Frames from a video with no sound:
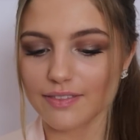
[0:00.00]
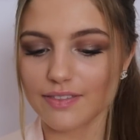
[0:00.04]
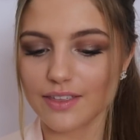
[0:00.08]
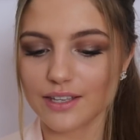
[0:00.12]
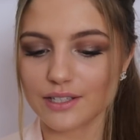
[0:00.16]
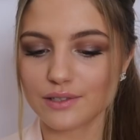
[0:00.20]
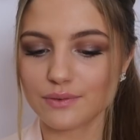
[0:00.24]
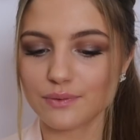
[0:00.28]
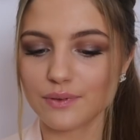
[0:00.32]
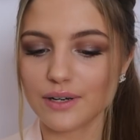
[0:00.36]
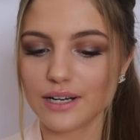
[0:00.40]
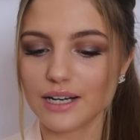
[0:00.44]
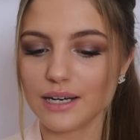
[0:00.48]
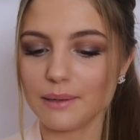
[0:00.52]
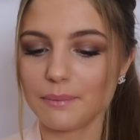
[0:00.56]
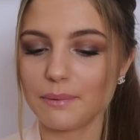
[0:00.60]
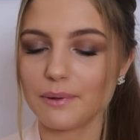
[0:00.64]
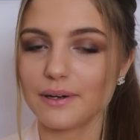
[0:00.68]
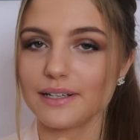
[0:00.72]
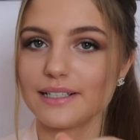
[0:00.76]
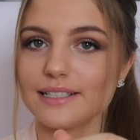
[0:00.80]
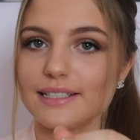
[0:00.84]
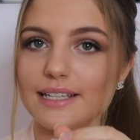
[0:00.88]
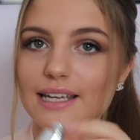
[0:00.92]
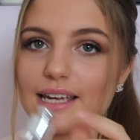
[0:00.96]
this really
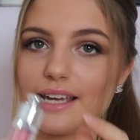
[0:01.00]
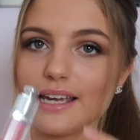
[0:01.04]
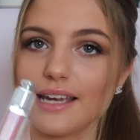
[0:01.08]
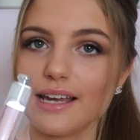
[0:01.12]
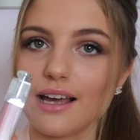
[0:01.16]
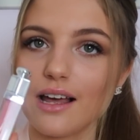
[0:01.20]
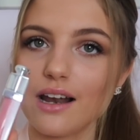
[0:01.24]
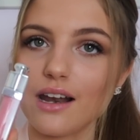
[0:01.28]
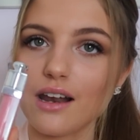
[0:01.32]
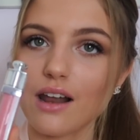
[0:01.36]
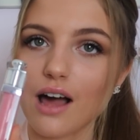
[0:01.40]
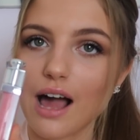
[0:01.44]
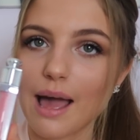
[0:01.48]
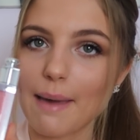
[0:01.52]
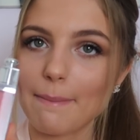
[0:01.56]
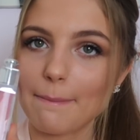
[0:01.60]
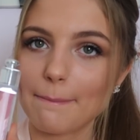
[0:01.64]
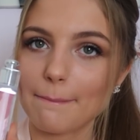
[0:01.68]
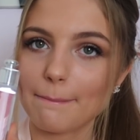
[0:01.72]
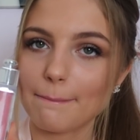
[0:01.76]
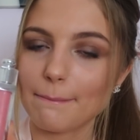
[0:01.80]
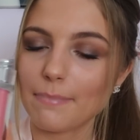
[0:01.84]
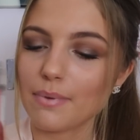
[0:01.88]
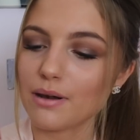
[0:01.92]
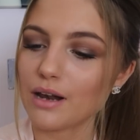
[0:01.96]
pretty light,
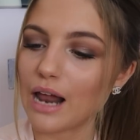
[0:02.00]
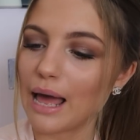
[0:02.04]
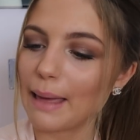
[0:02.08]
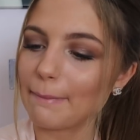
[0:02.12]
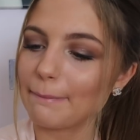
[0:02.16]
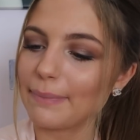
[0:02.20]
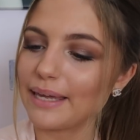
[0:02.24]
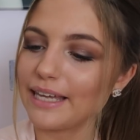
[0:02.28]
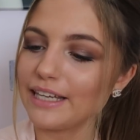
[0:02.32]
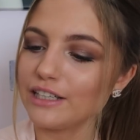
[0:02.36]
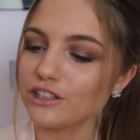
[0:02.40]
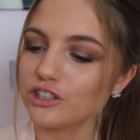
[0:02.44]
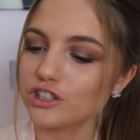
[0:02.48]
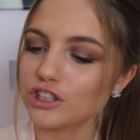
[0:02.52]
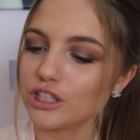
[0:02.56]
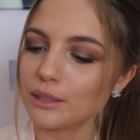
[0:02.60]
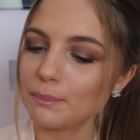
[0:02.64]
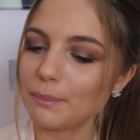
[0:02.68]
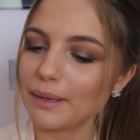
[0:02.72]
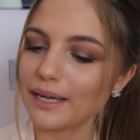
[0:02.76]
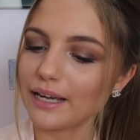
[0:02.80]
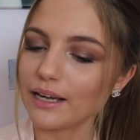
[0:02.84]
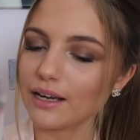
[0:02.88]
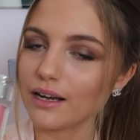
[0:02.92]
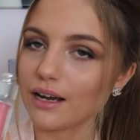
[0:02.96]
like peachy
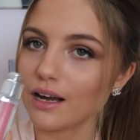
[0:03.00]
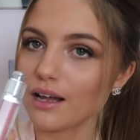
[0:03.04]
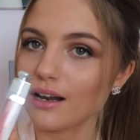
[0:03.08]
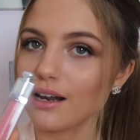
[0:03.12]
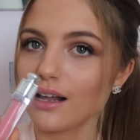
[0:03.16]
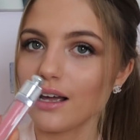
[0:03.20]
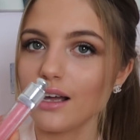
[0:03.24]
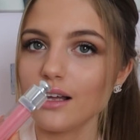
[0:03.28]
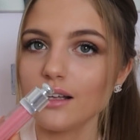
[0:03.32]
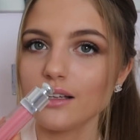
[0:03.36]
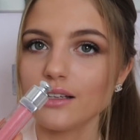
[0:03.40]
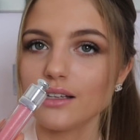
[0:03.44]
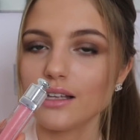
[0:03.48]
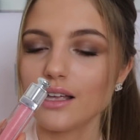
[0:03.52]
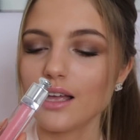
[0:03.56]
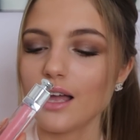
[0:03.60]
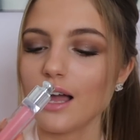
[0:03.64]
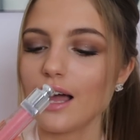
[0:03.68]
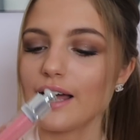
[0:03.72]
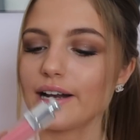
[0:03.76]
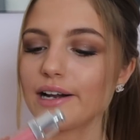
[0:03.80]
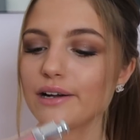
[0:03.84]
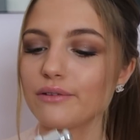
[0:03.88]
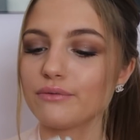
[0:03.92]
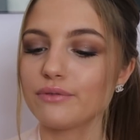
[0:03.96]
pink color,
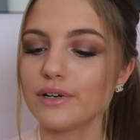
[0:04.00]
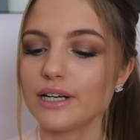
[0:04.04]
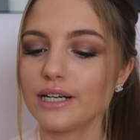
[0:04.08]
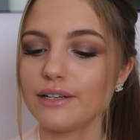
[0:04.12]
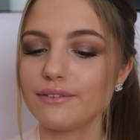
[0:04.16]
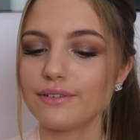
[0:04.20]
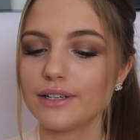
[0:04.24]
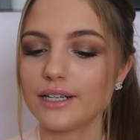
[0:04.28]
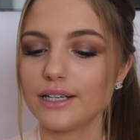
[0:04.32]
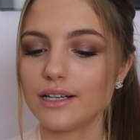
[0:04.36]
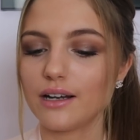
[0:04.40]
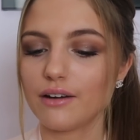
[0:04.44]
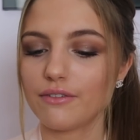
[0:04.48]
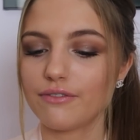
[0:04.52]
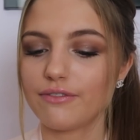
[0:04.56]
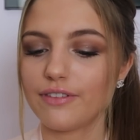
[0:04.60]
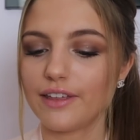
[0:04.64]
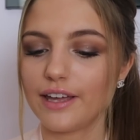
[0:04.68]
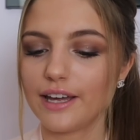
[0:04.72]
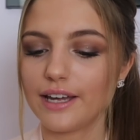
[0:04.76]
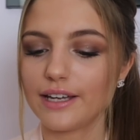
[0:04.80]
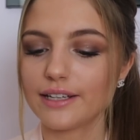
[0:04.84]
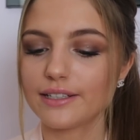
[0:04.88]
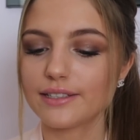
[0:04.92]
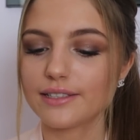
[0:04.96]
and I really, really love
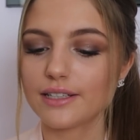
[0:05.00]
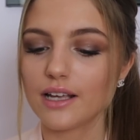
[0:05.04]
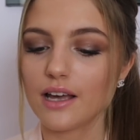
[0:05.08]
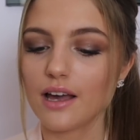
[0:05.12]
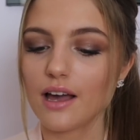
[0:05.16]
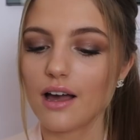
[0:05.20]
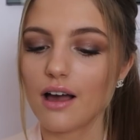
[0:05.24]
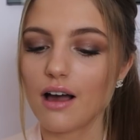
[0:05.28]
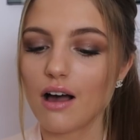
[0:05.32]
this.